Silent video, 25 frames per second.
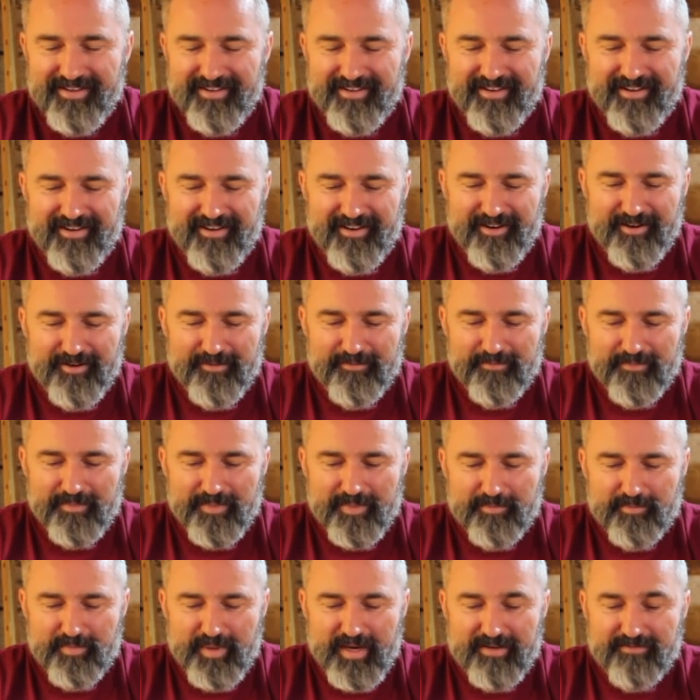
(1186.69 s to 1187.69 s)

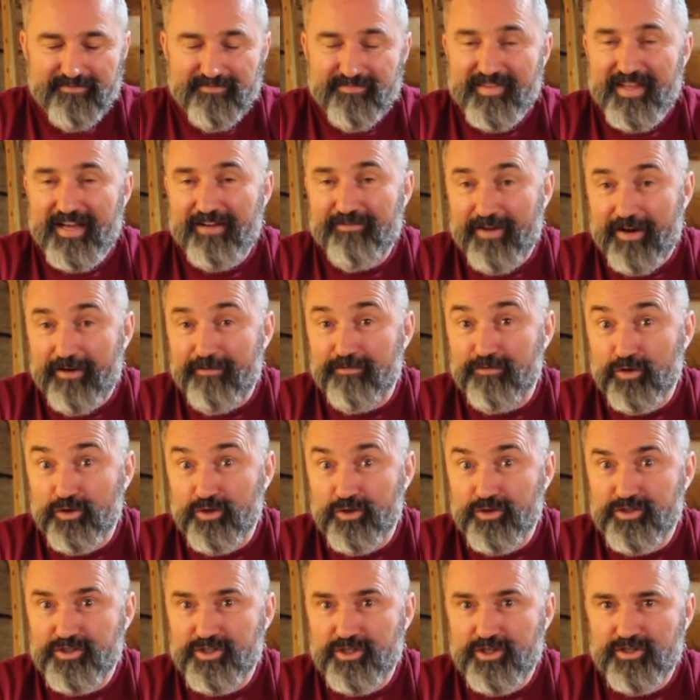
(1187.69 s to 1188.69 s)
but I've
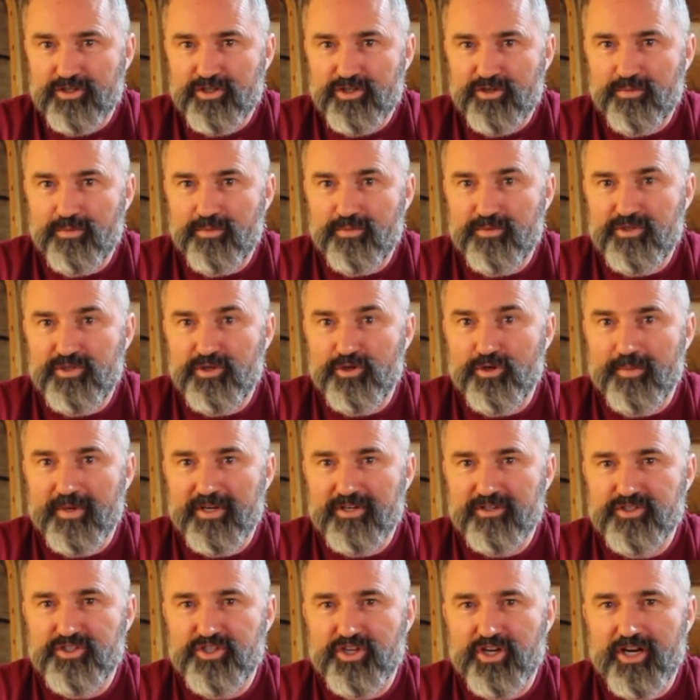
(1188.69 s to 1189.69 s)
learned to do a
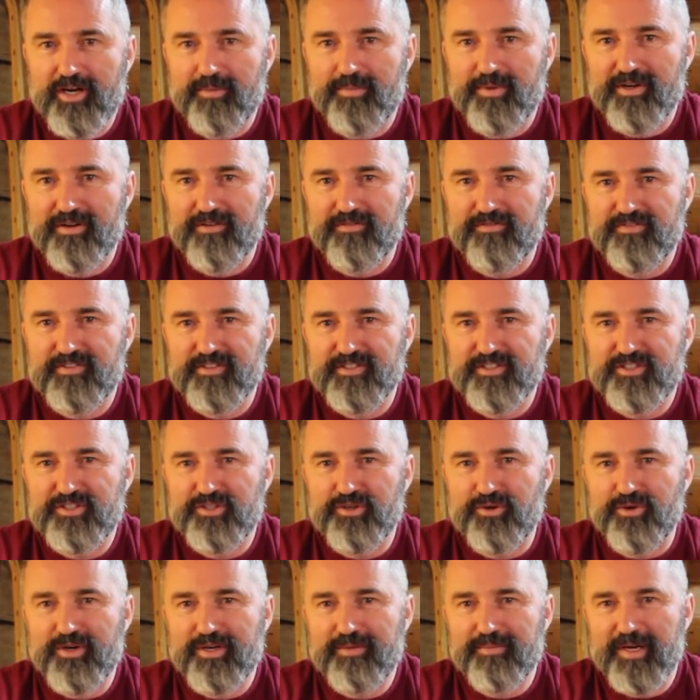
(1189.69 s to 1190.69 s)
better job of
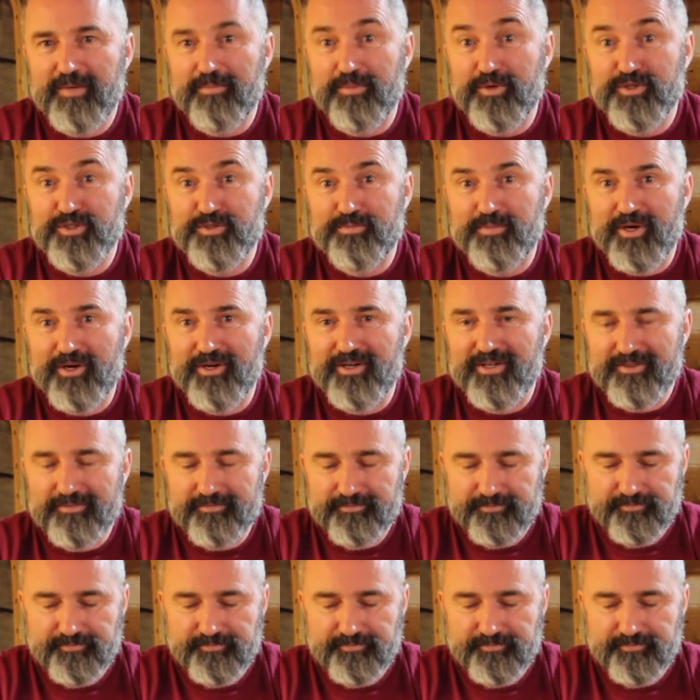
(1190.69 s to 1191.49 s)
storing my birch bark.